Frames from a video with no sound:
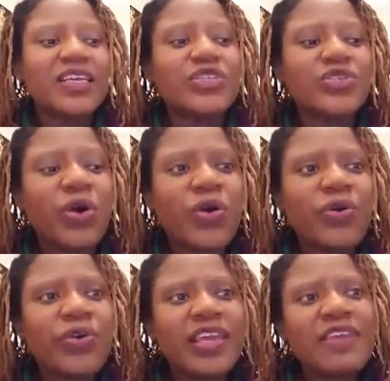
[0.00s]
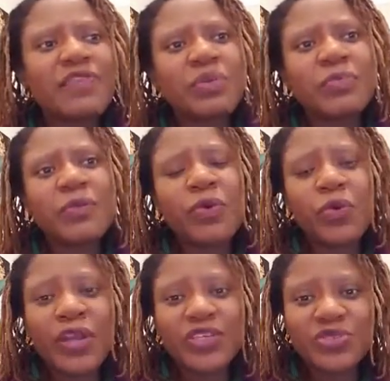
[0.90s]
So even when people
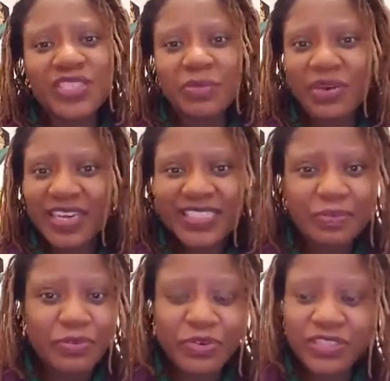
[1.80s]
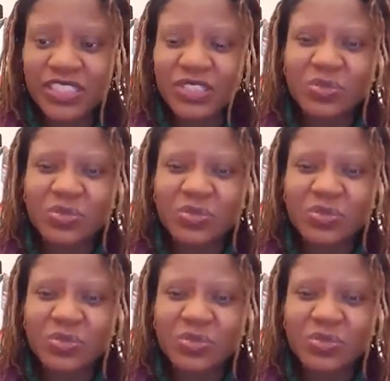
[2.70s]
go into democratic processes,